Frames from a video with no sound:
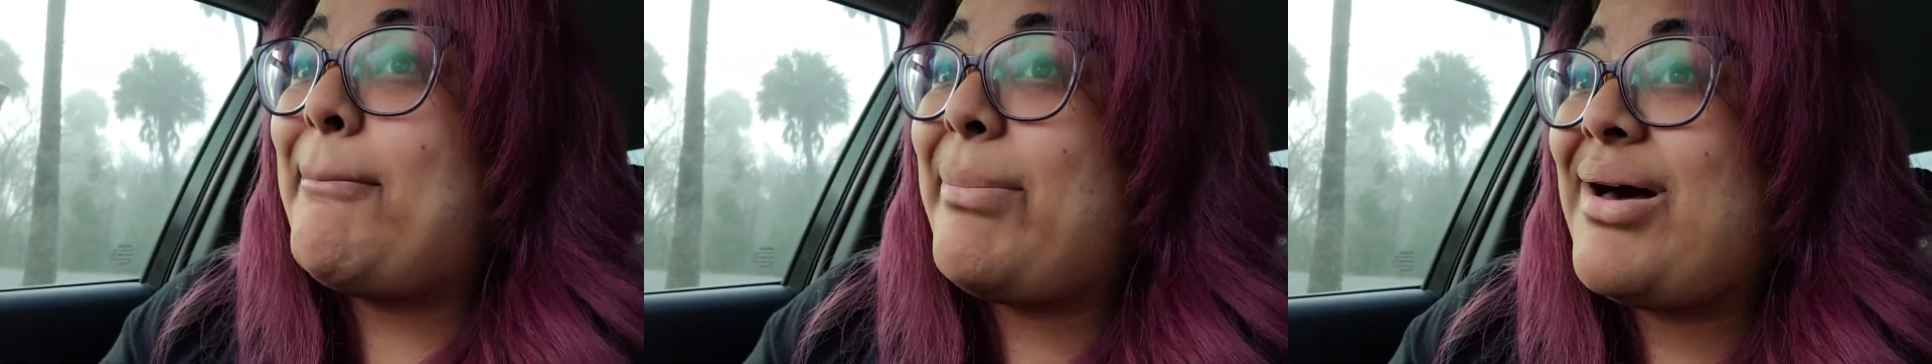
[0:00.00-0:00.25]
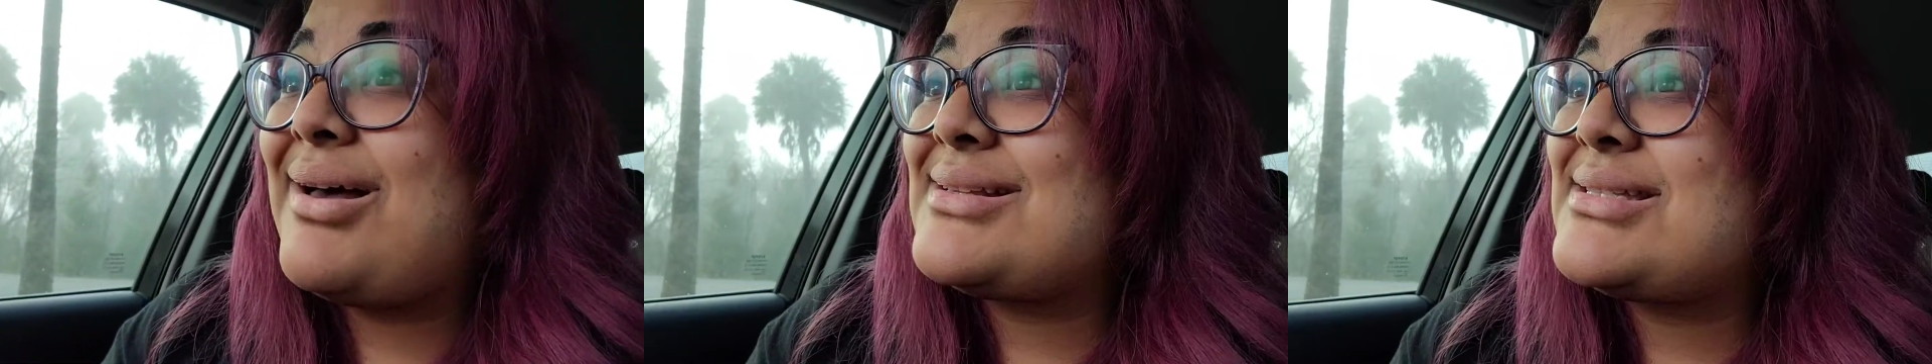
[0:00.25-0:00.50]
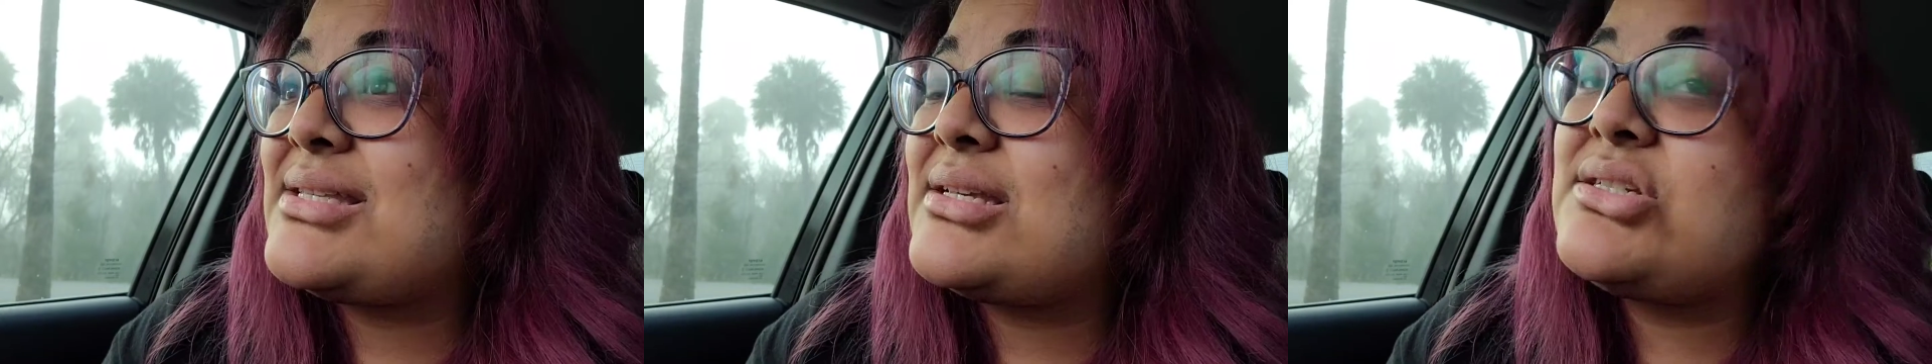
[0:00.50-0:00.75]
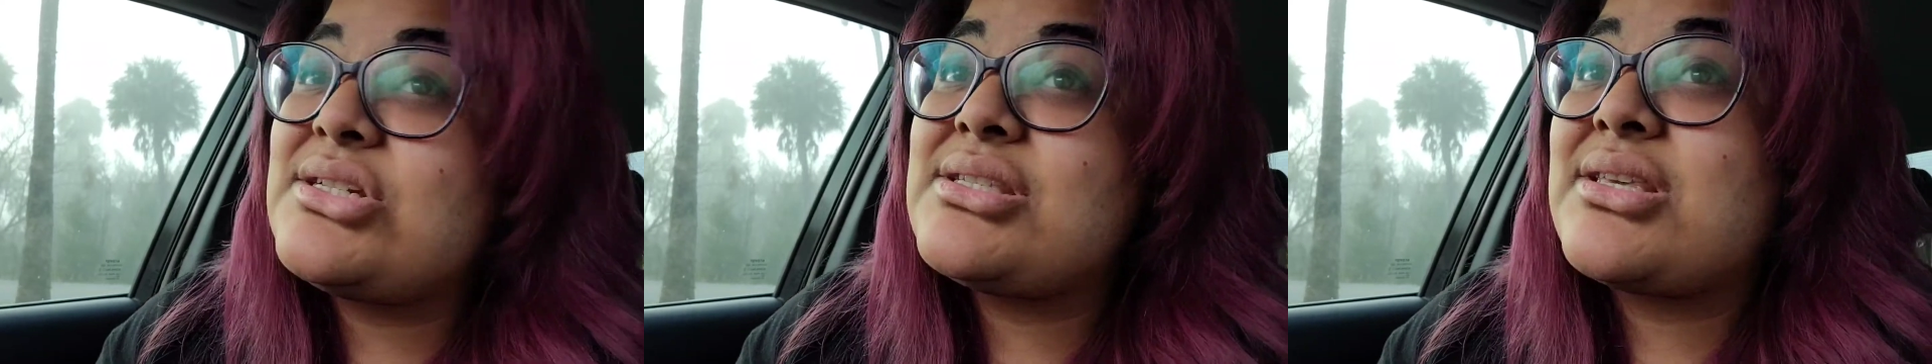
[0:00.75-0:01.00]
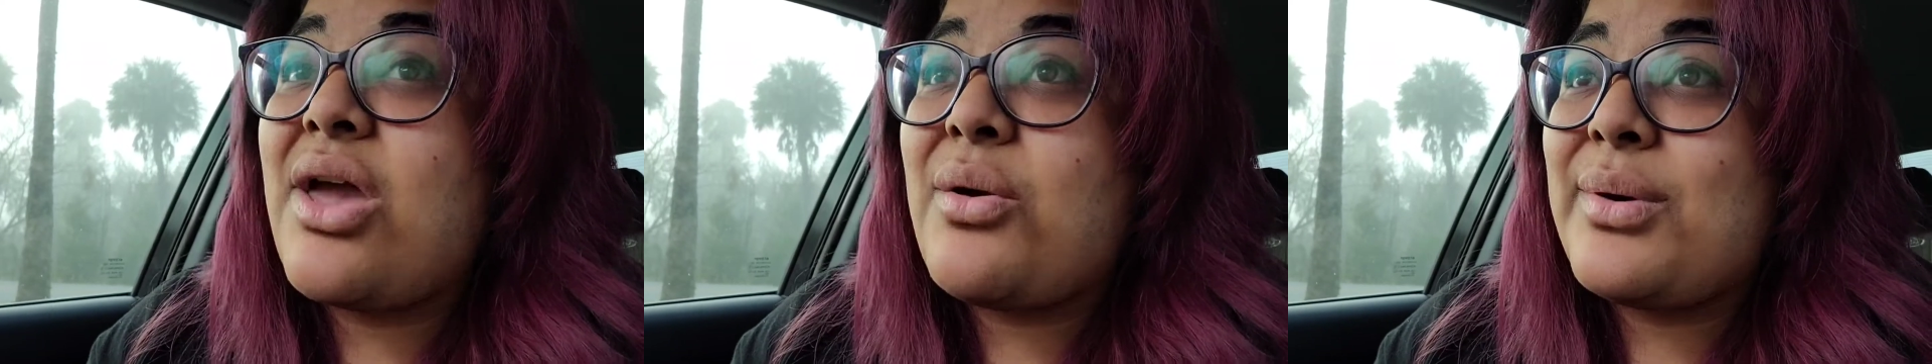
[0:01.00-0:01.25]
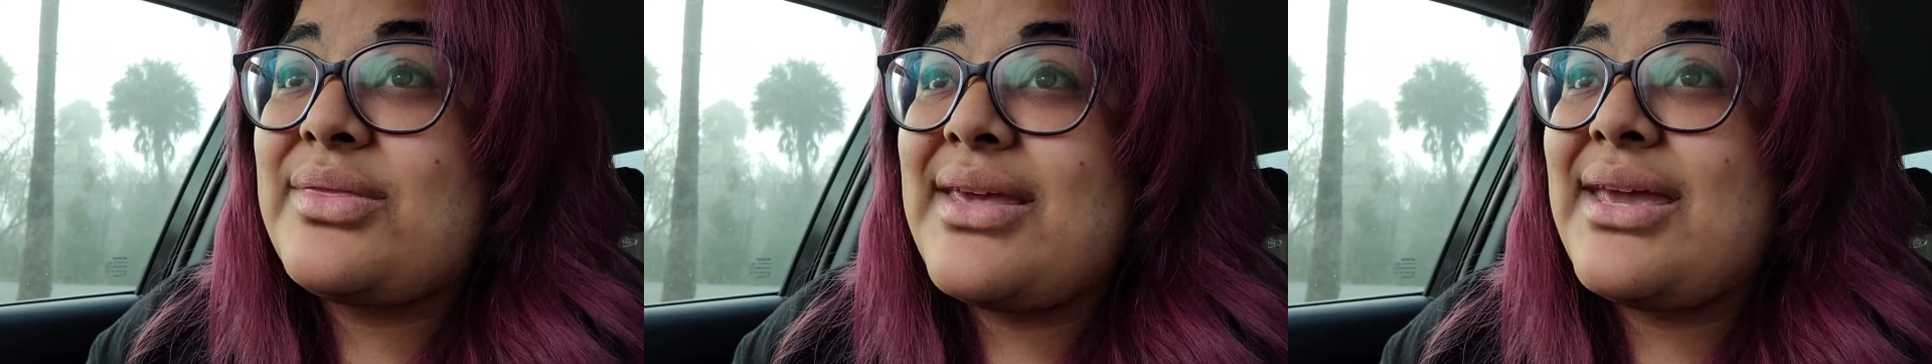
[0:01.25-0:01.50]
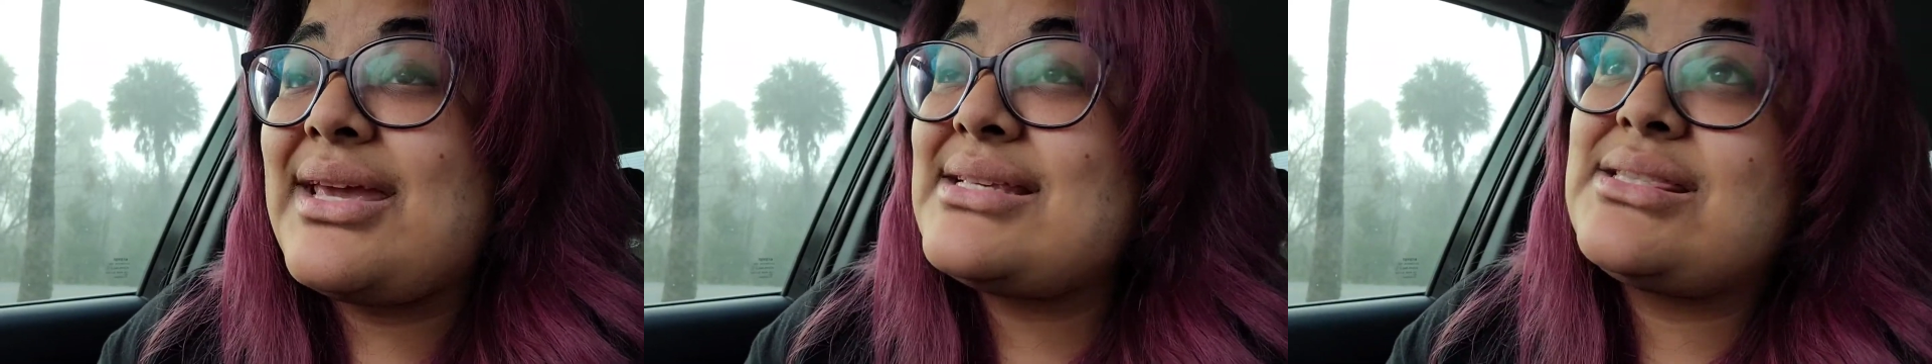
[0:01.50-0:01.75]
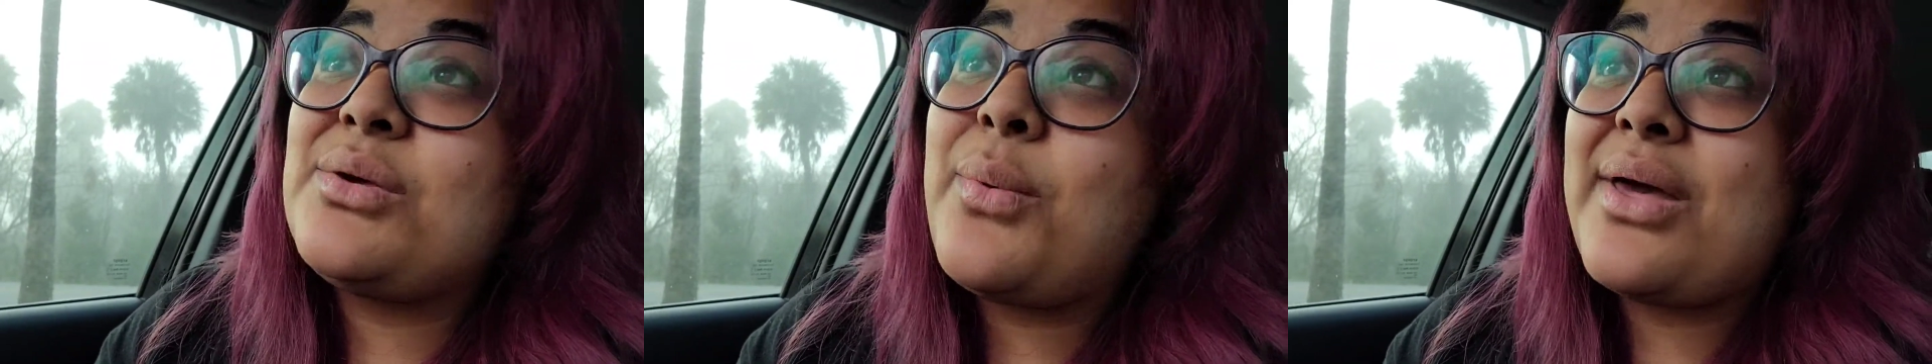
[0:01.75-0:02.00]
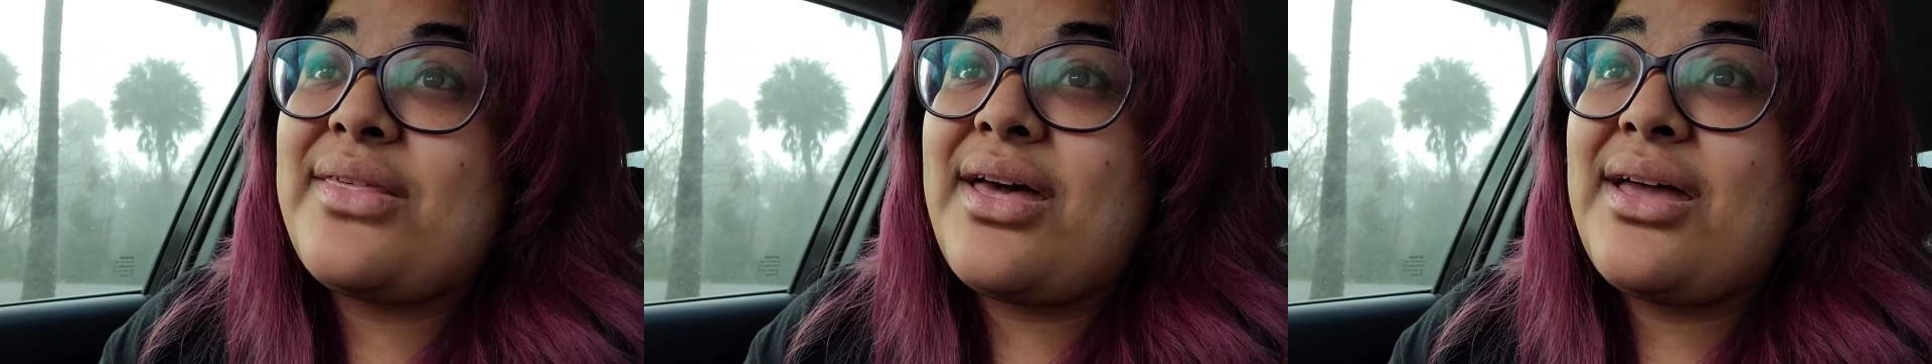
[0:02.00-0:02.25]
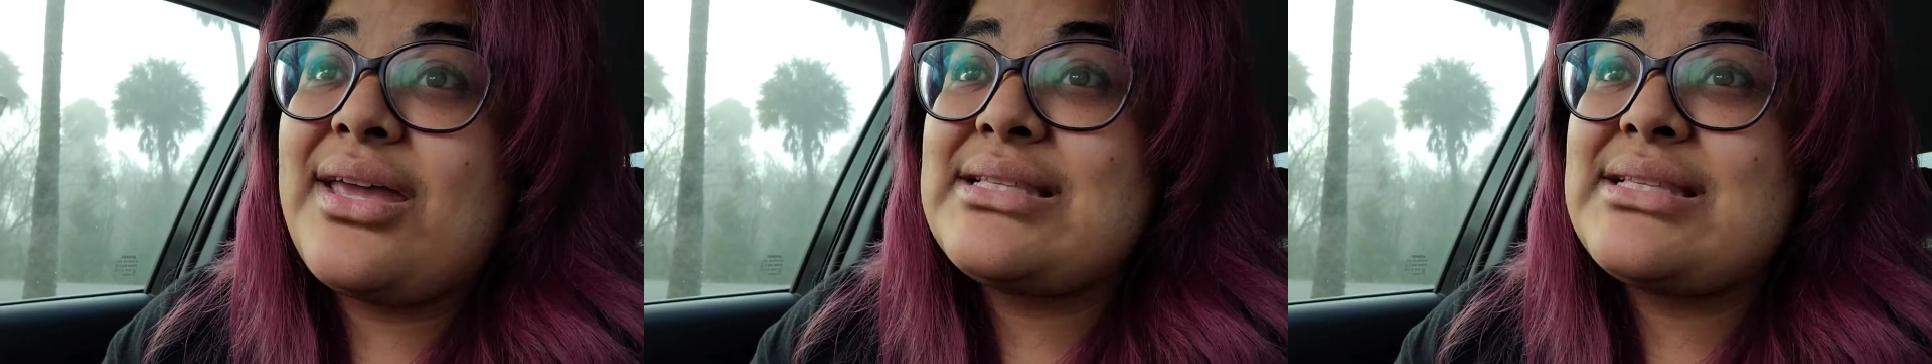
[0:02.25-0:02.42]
but just go with it. It's the weather.